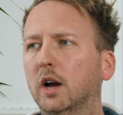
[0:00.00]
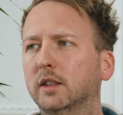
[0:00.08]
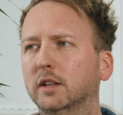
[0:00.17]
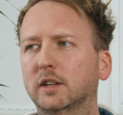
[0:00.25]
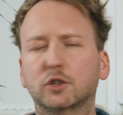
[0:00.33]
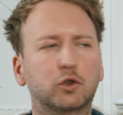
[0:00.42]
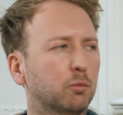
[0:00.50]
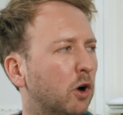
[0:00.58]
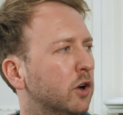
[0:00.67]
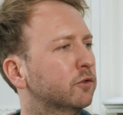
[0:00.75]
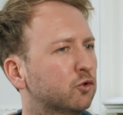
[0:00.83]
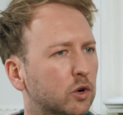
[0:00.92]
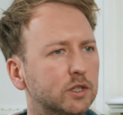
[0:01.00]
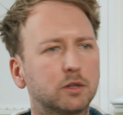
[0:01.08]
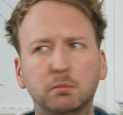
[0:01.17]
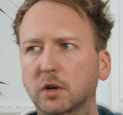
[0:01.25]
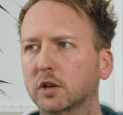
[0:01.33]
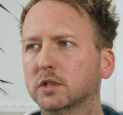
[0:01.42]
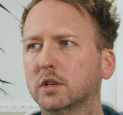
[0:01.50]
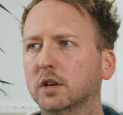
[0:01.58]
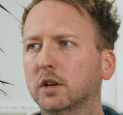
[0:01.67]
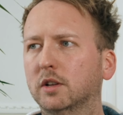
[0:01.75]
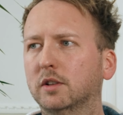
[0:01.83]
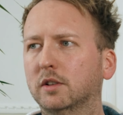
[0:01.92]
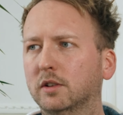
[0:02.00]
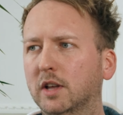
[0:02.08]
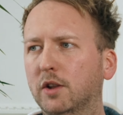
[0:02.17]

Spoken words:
I think there's some kind of trust because the